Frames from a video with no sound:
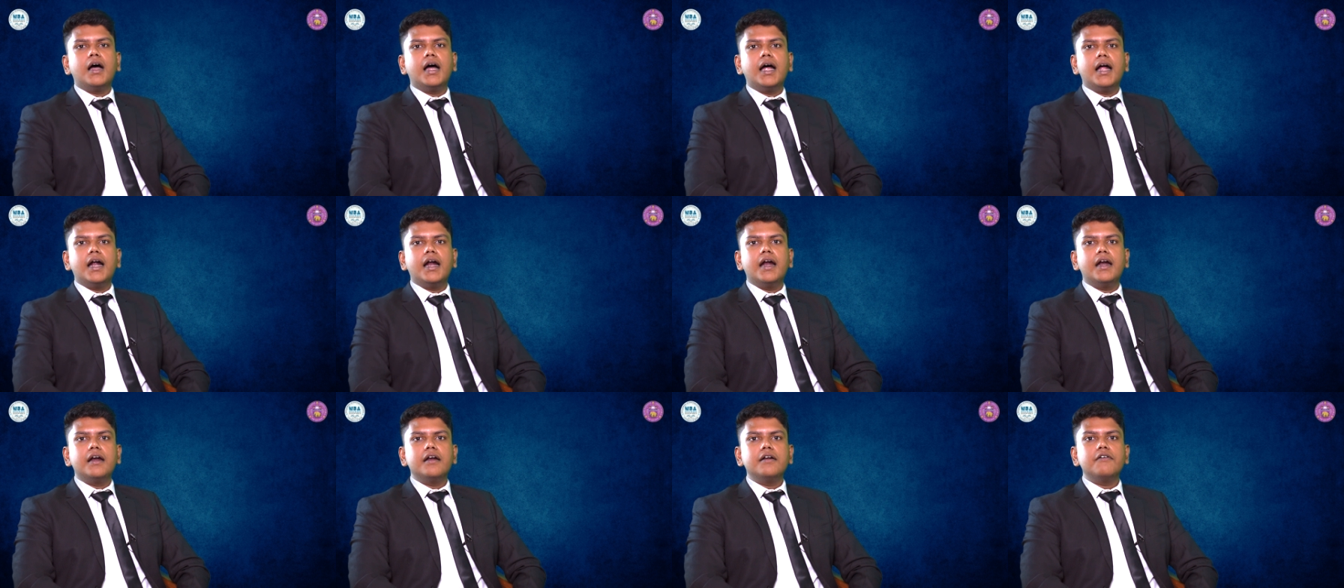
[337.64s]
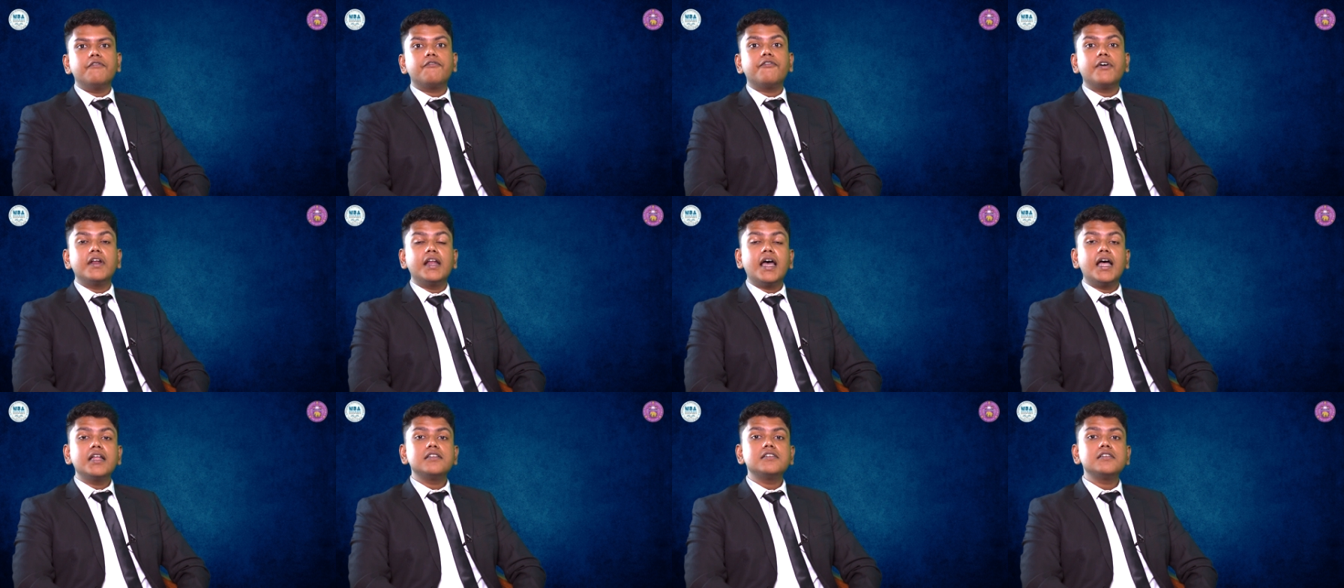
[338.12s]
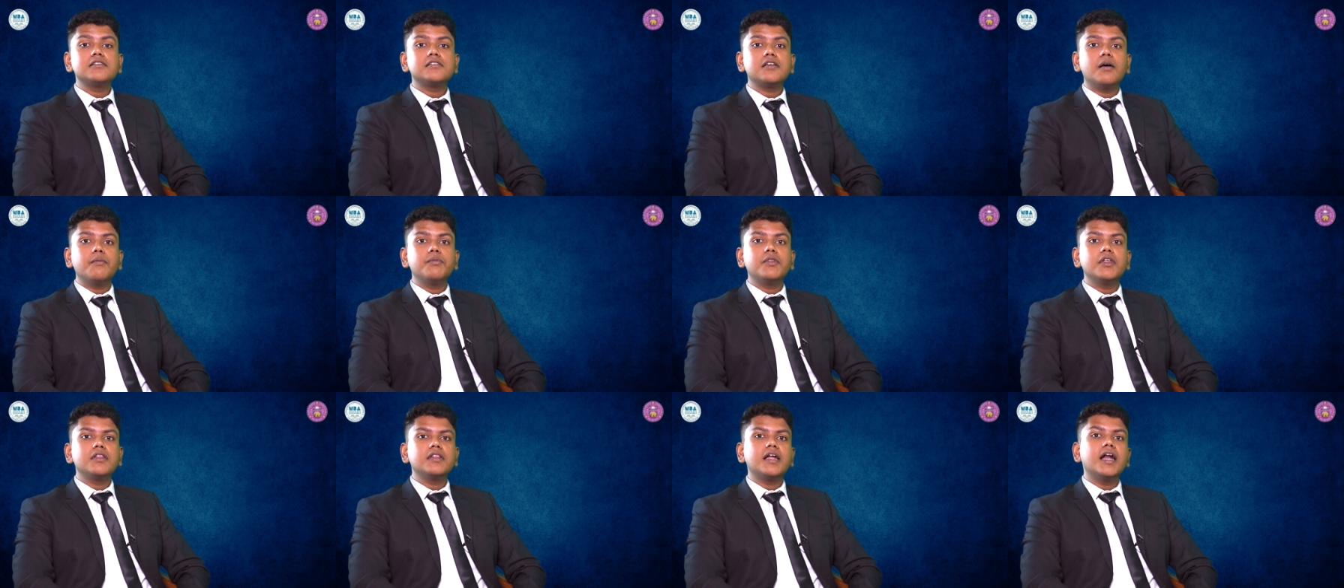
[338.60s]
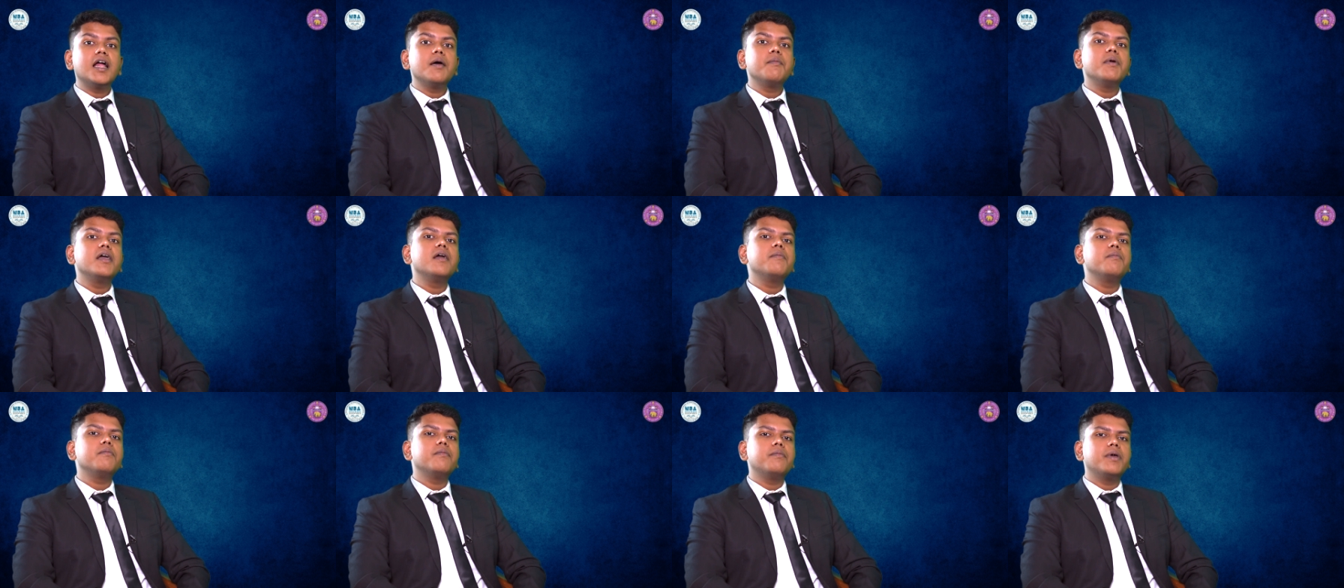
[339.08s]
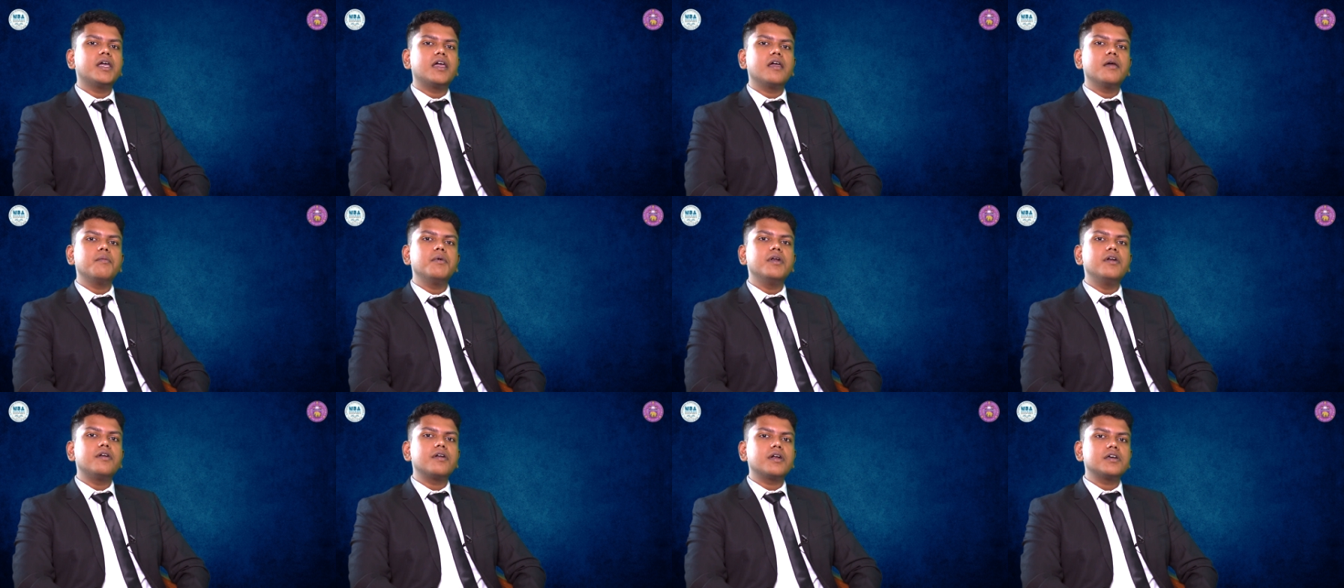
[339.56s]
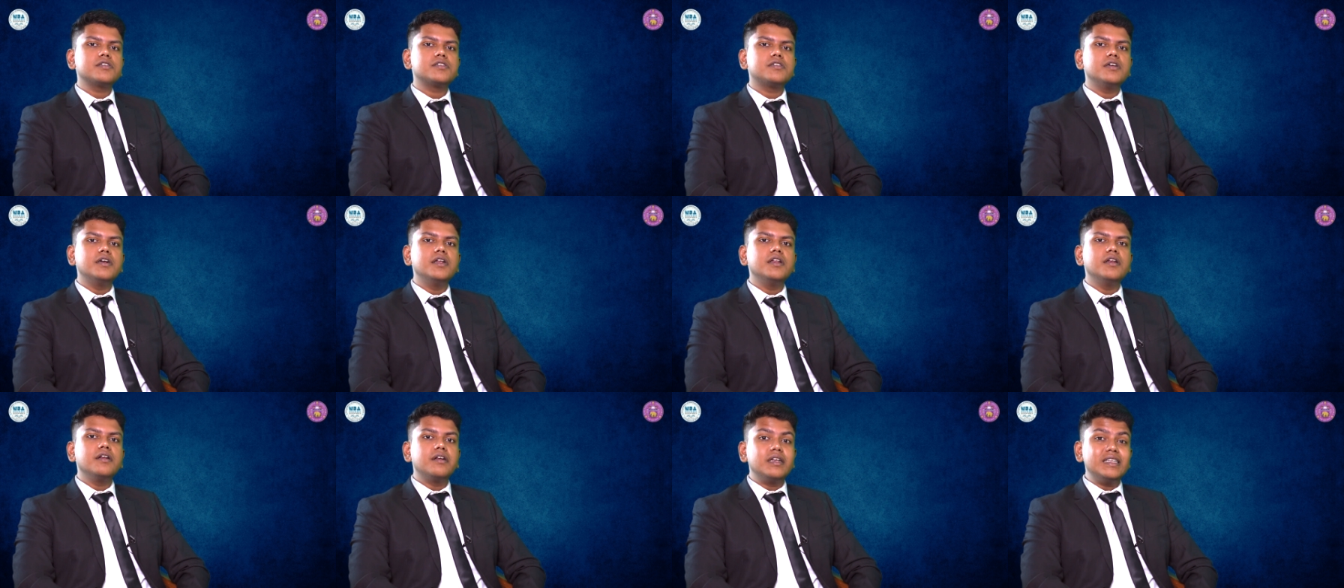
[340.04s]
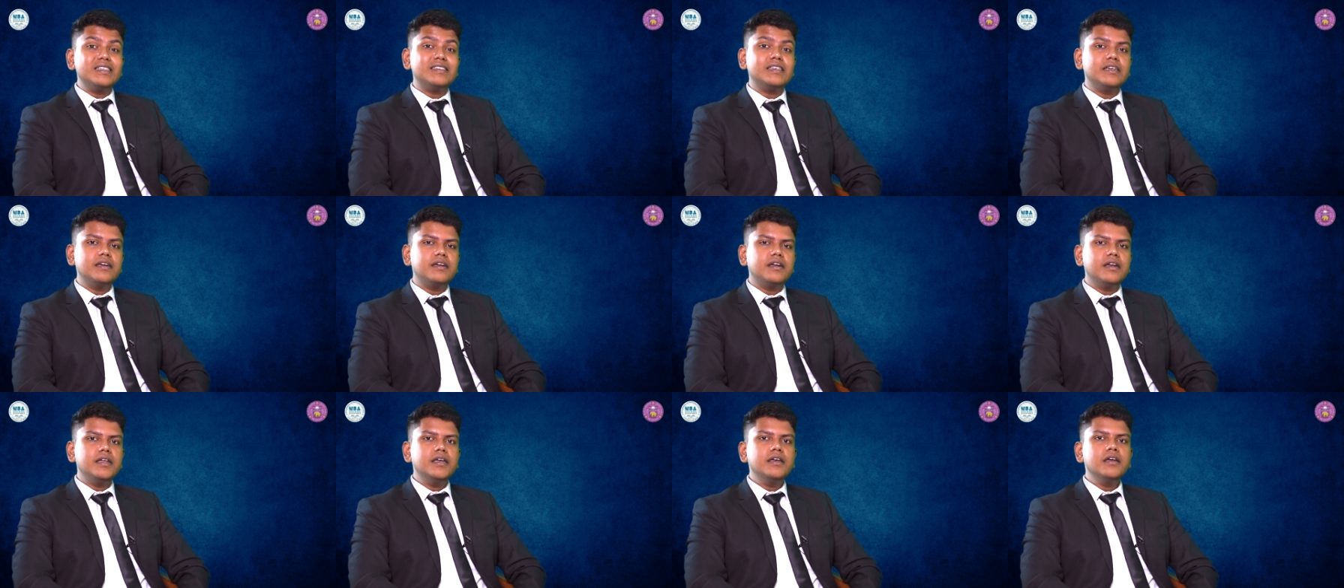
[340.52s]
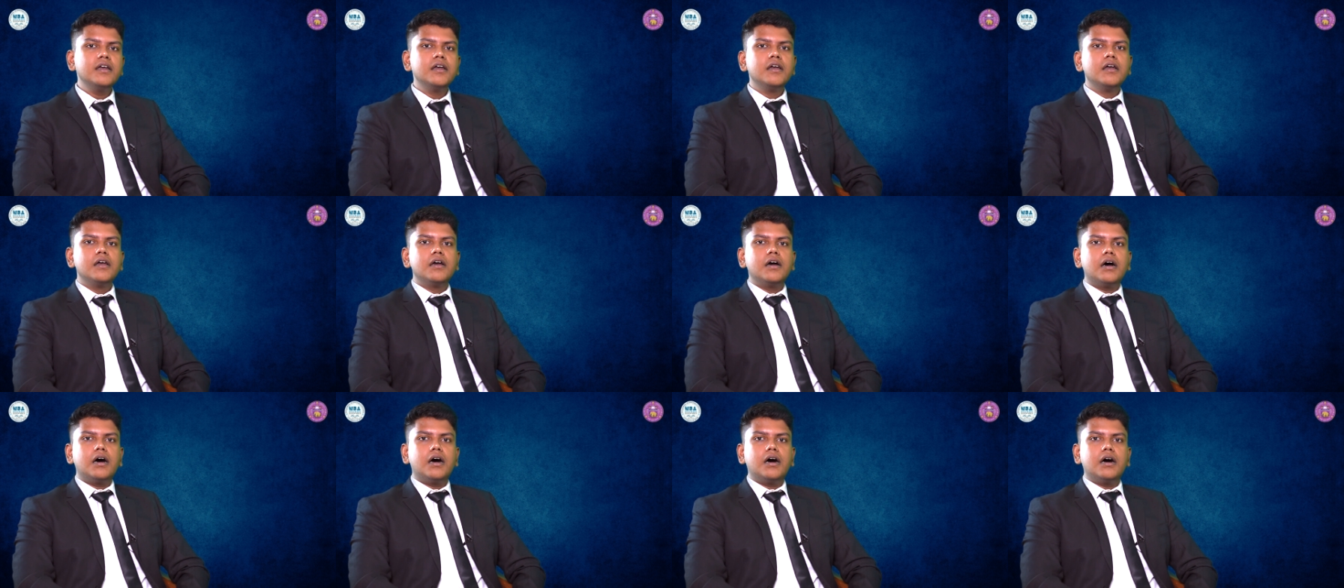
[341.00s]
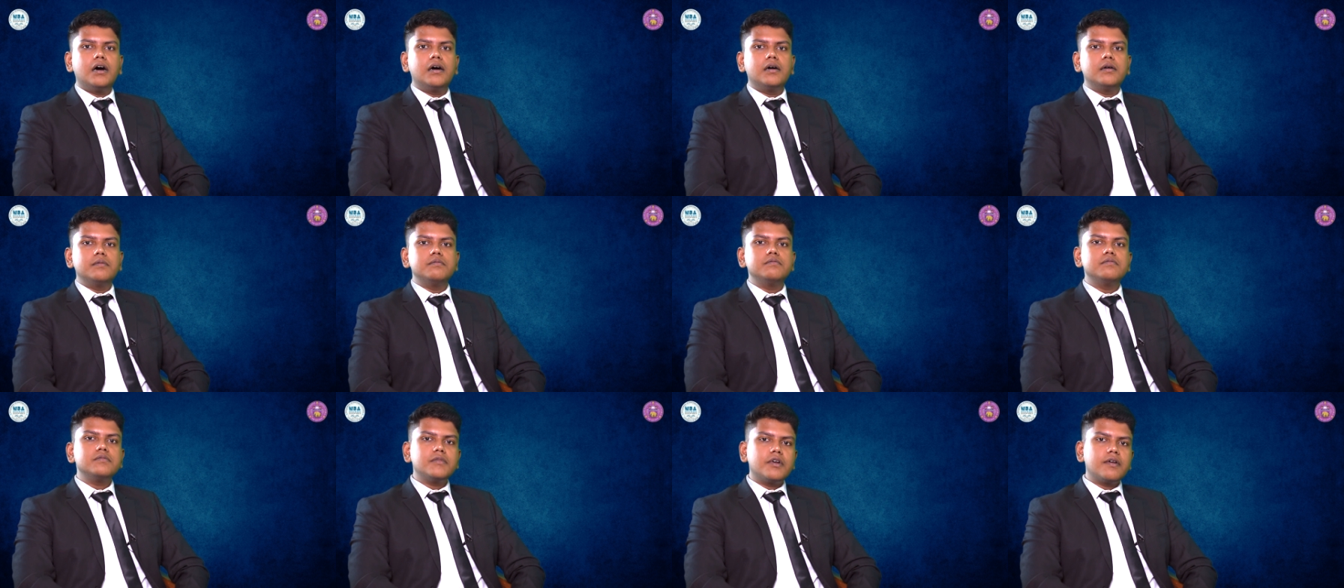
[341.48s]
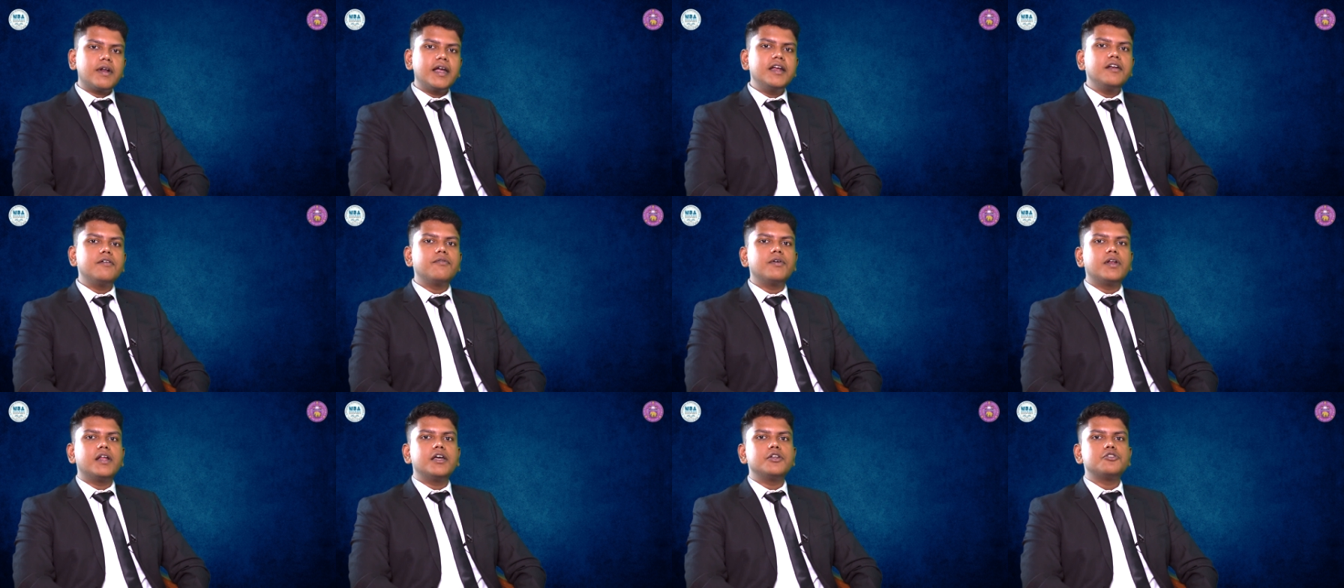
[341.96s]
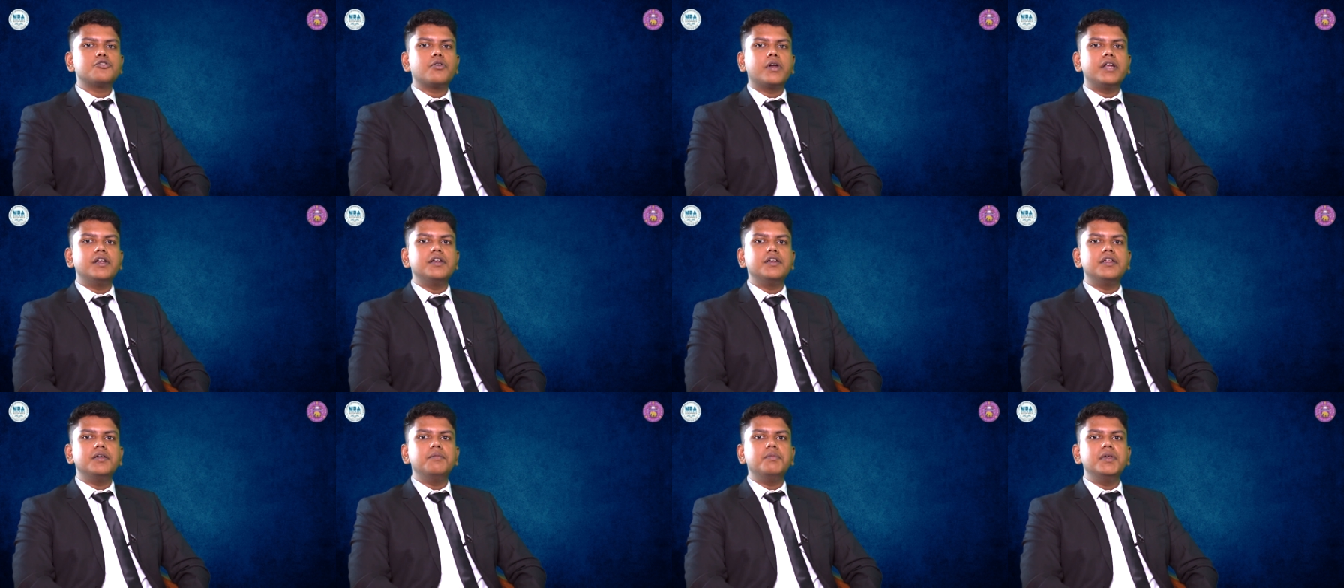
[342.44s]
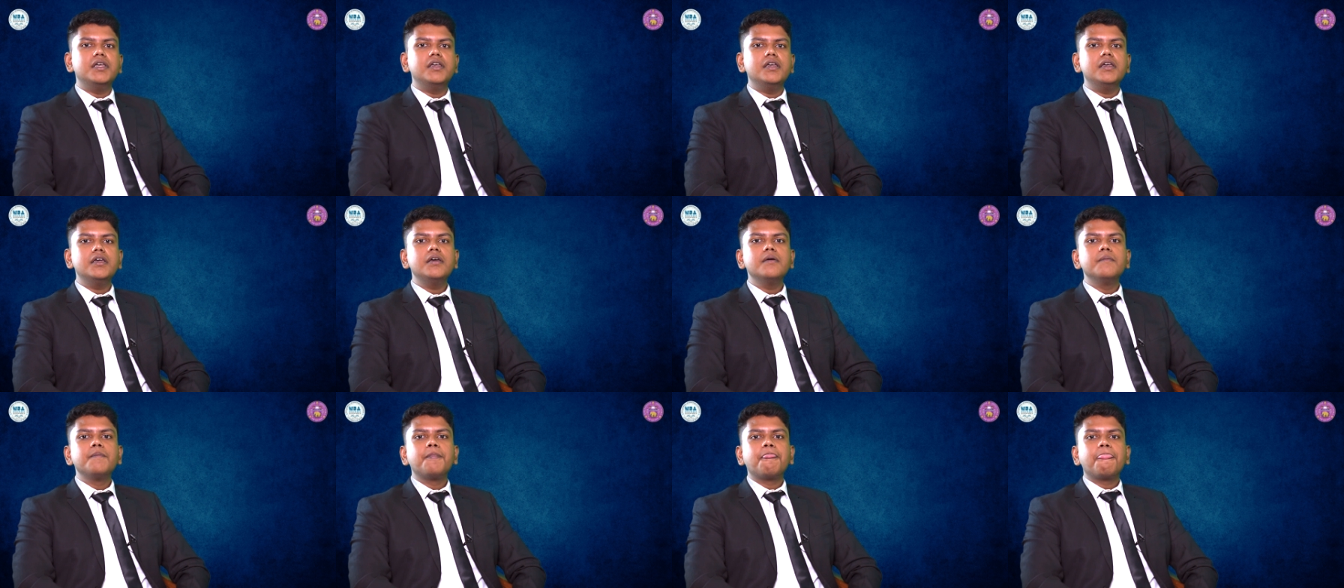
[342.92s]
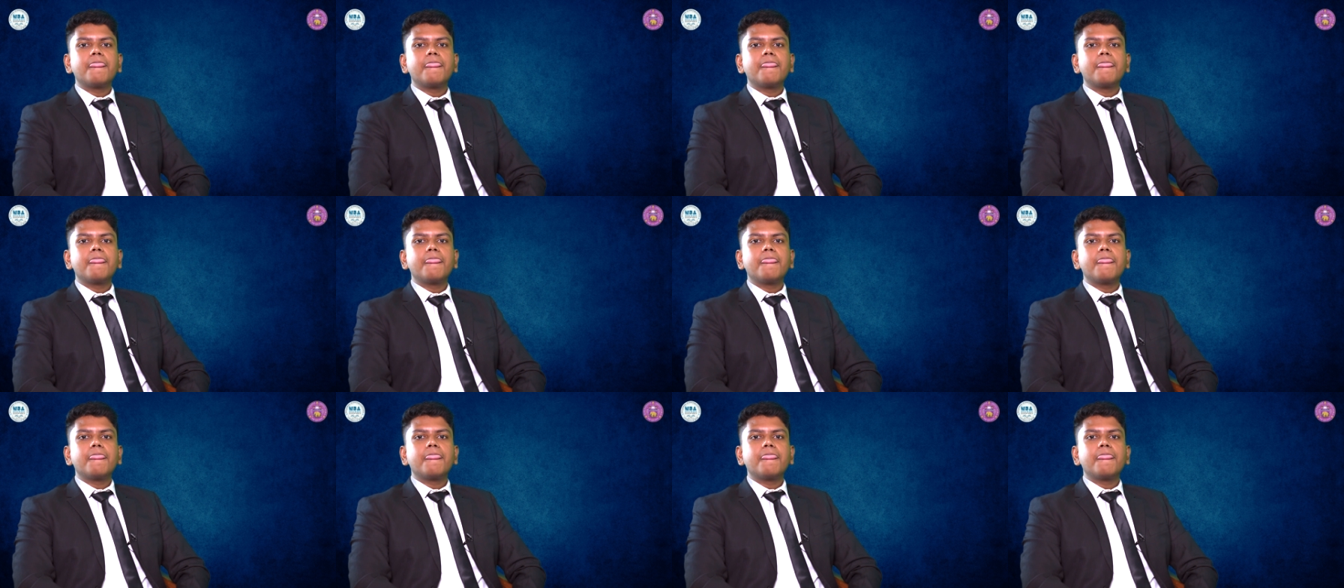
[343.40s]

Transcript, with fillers: and finance is something that i be became interested in recently uh, right when i joined dbe